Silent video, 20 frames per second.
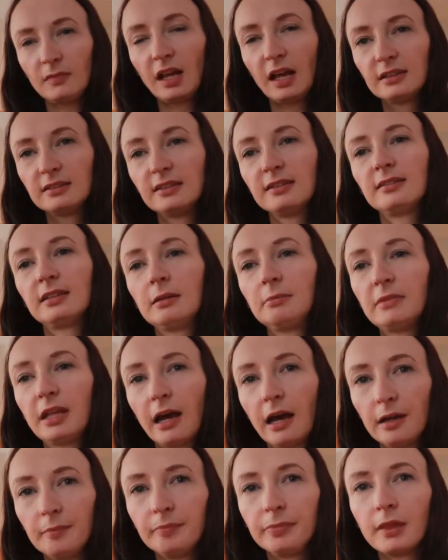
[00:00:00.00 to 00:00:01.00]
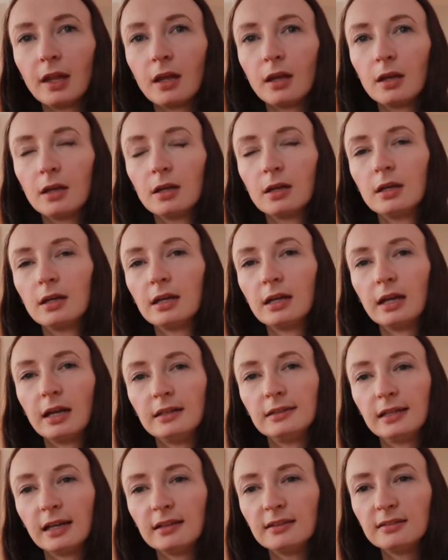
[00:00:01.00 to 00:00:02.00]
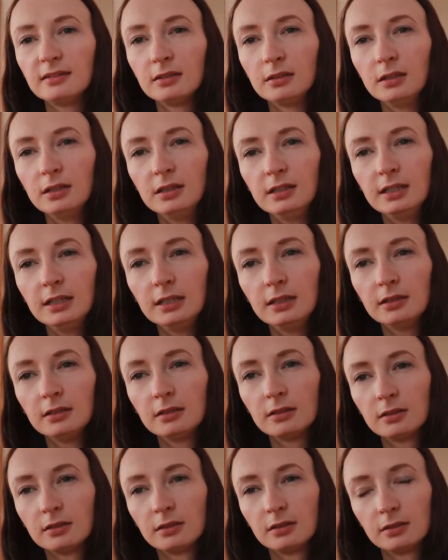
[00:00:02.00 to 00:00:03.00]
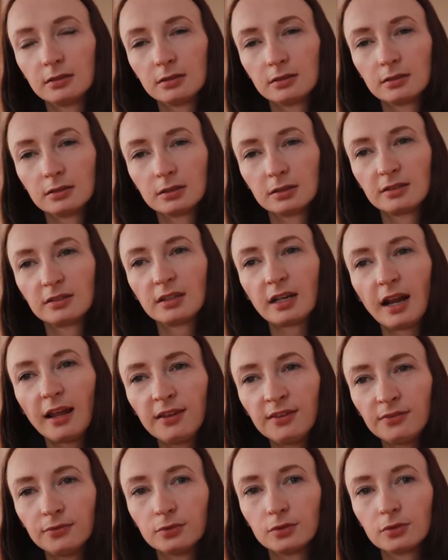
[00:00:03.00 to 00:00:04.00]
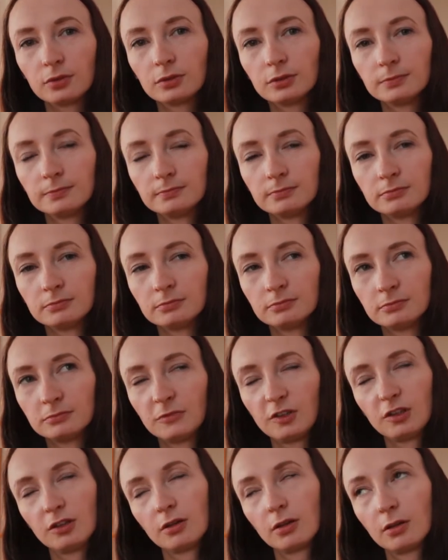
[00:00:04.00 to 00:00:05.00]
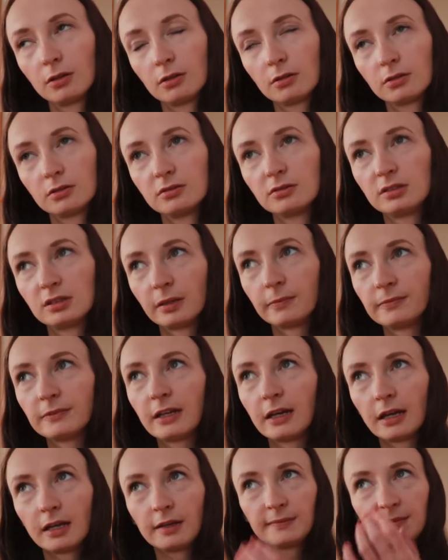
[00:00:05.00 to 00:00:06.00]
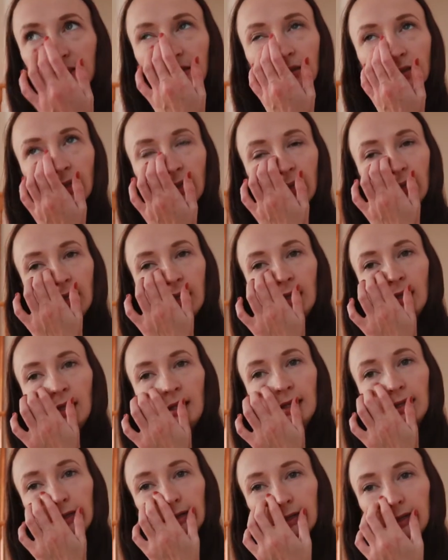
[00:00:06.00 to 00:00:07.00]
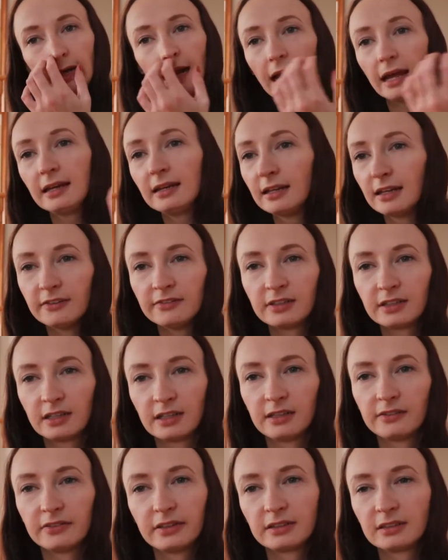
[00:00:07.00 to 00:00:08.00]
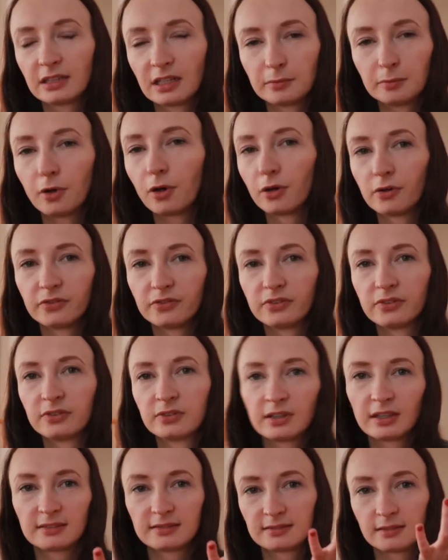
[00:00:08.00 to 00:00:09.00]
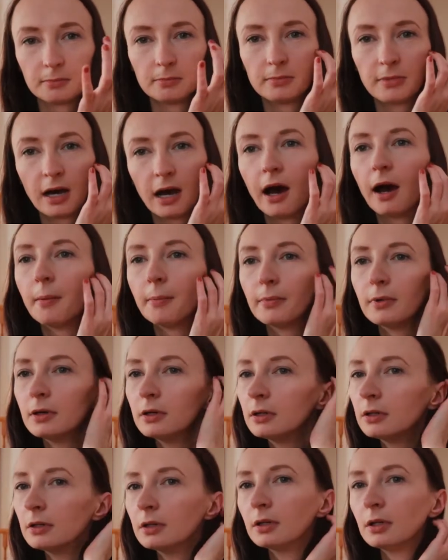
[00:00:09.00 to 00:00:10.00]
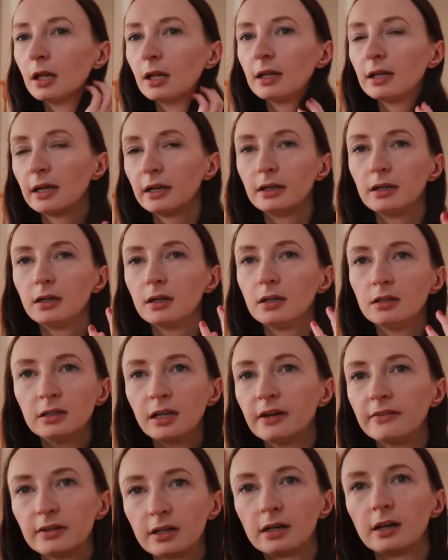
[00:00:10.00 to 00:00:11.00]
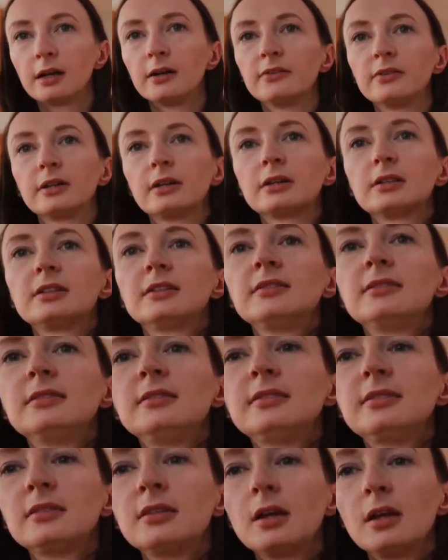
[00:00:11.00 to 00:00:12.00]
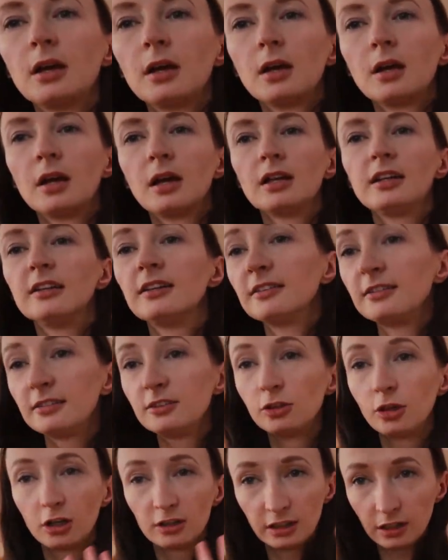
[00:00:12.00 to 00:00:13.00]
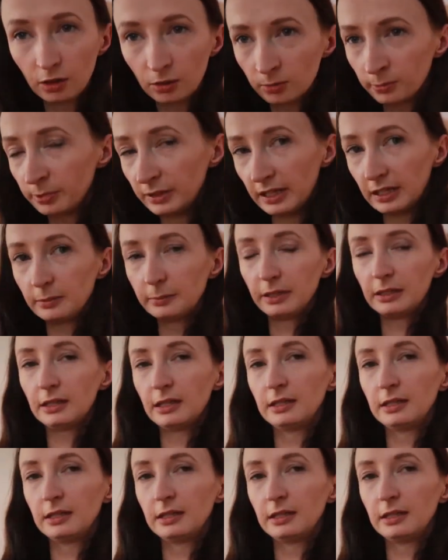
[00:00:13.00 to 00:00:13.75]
At the same time. And that's really stressful sometimes. Like, I never have a time off as a mom. Like, never ever. This is not a complaint by